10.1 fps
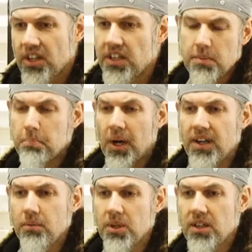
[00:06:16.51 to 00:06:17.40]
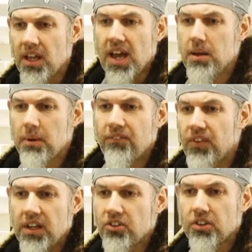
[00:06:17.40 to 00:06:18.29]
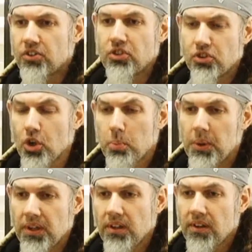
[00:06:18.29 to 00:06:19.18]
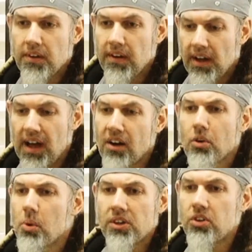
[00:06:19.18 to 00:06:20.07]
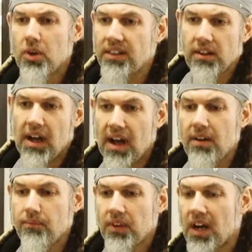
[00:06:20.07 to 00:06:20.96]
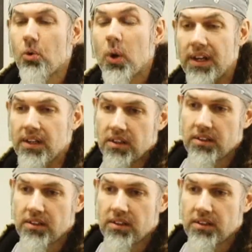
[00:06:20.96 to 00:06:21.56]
they keep biting me, they hate my face, they're stupid. I don't know what to do, I quit.